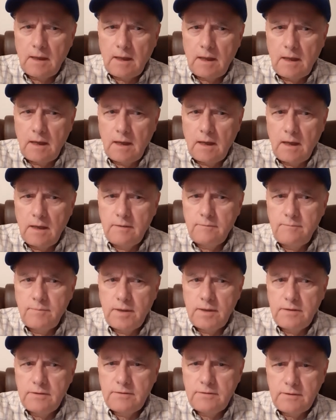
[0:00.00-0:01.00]
I've
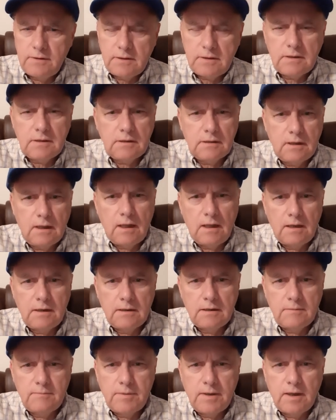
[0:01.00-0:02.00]
been thinking a lot
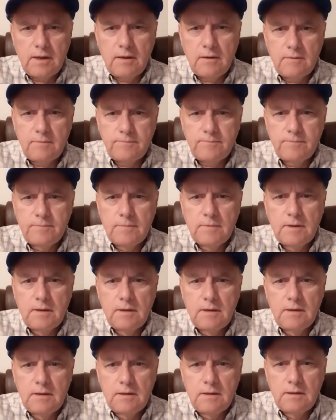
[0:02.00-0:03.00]
about
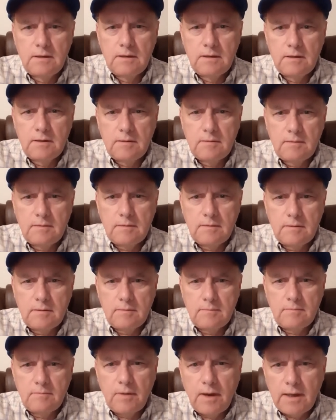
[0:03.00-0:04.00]

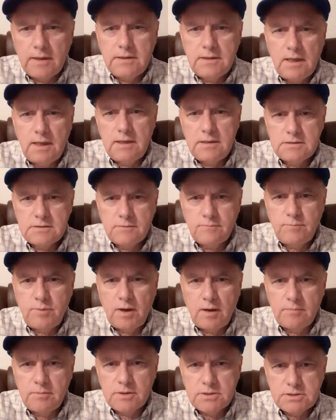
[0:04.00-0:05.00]
my days of
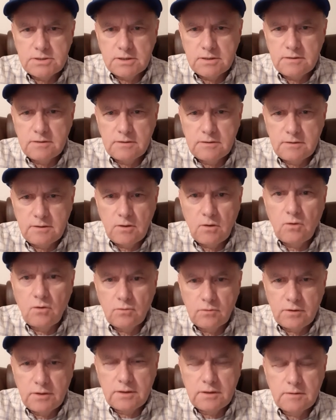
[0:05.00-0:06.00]
publishing the
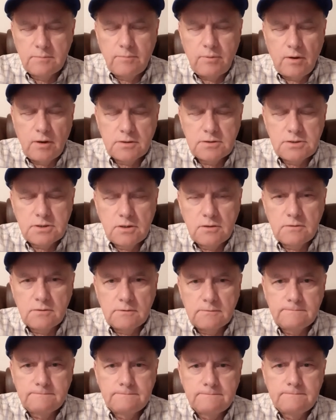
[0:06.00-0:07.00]
old Lincoln Park
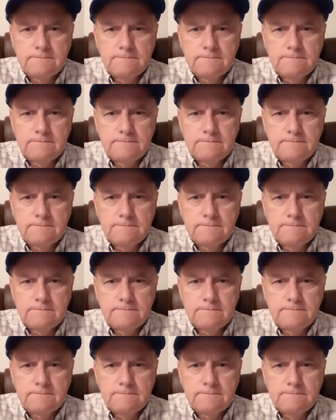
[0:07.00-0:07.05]
Journal.